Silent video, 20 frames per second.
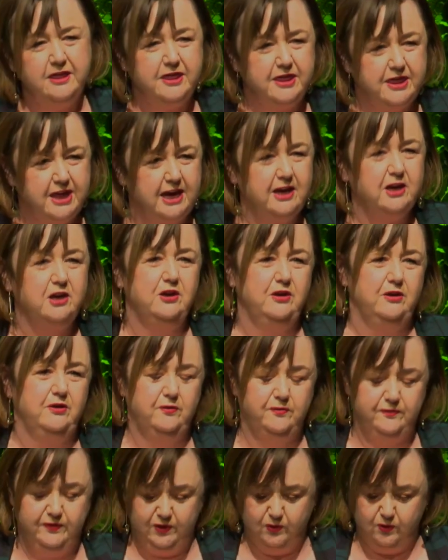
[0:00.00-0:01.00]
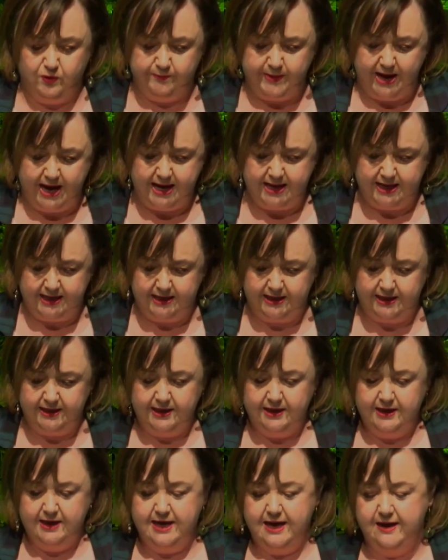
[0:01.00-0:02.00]
Thank you for your mahi
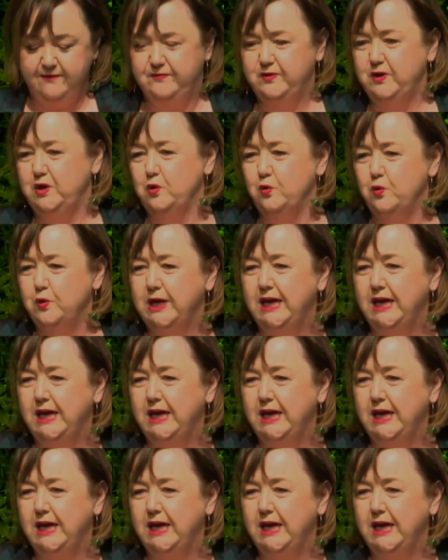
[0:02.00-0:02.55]
and for your